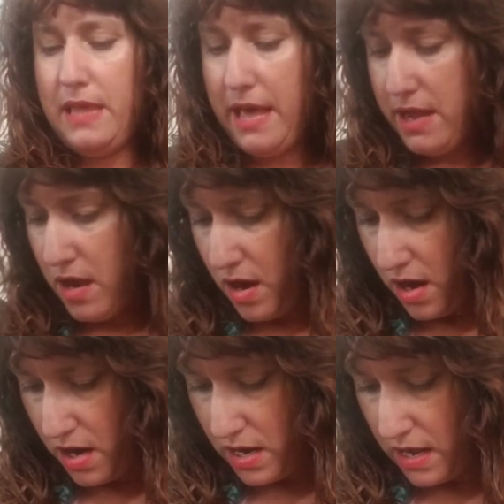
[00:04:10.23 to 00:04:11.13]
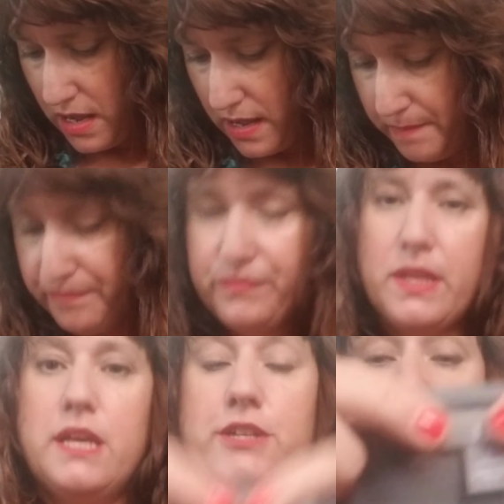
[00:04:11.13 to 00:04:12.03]
They are um,
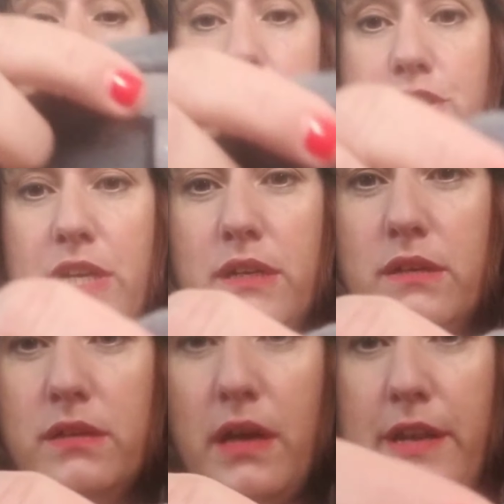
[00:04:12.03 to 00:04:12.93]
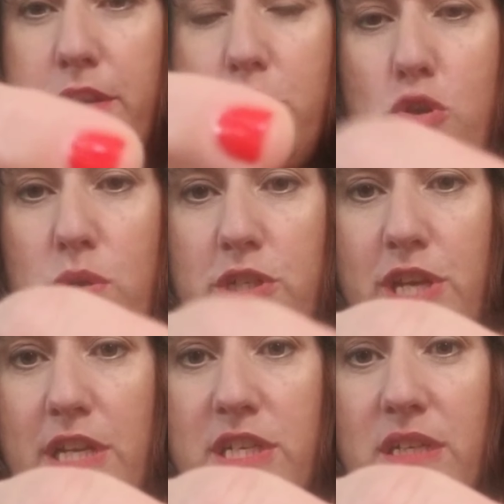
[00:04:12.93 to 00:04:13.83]
J. Jill, a newer
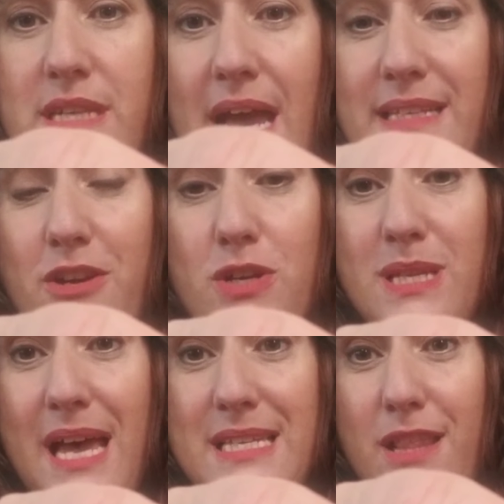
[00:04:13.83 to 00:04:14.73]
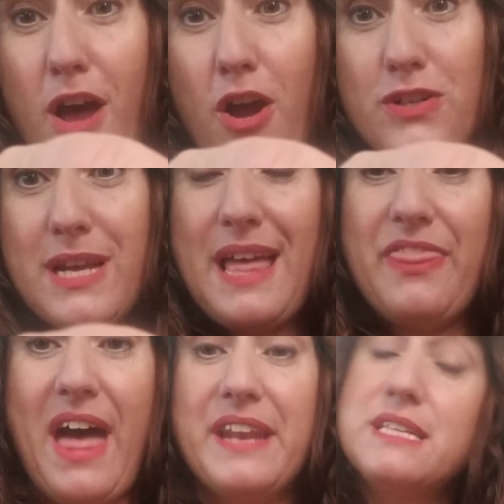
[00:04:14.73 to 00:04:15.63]
J. Jill tag. They're a size large.
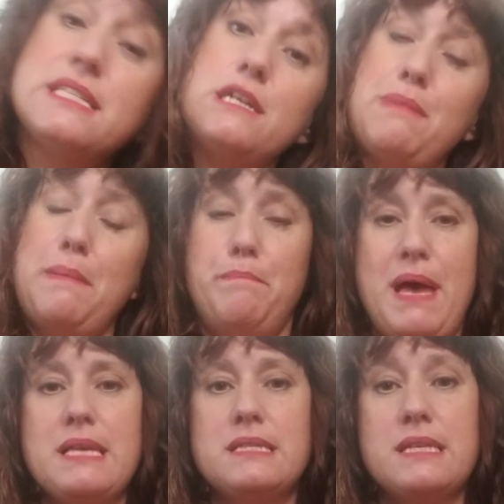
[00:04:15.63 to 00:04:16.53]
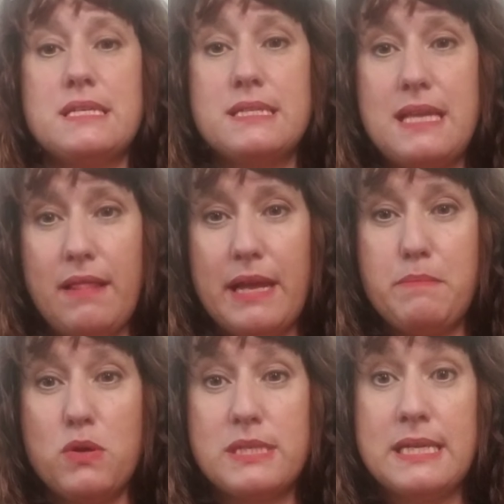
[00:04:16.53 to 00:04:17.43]
That is still my best selling,
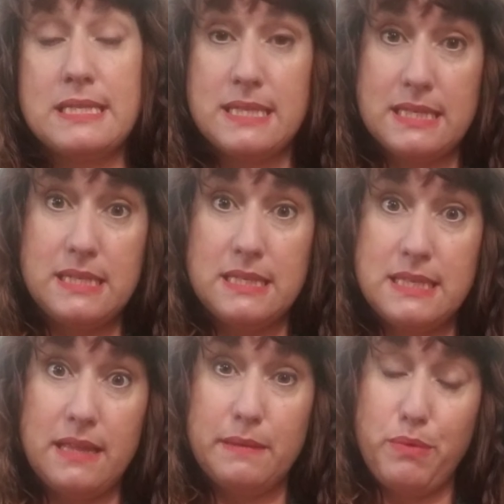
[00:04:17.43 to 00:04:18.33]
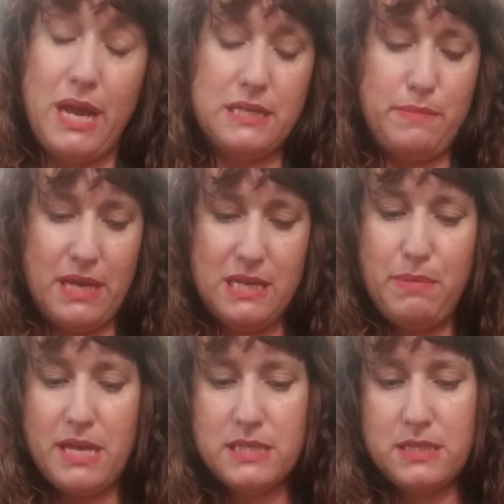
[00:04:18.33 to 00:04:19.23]
most consistent selling brand in my
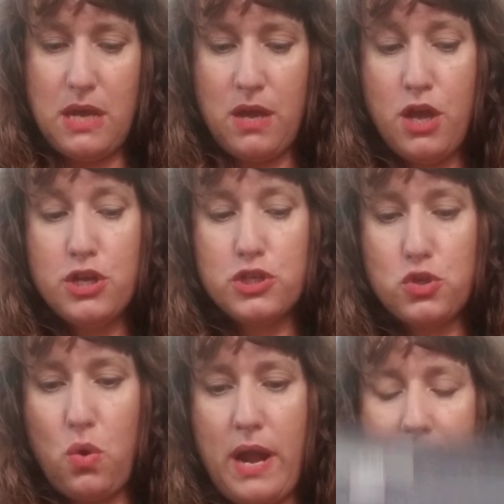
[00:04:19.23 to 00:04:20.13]
eBay store.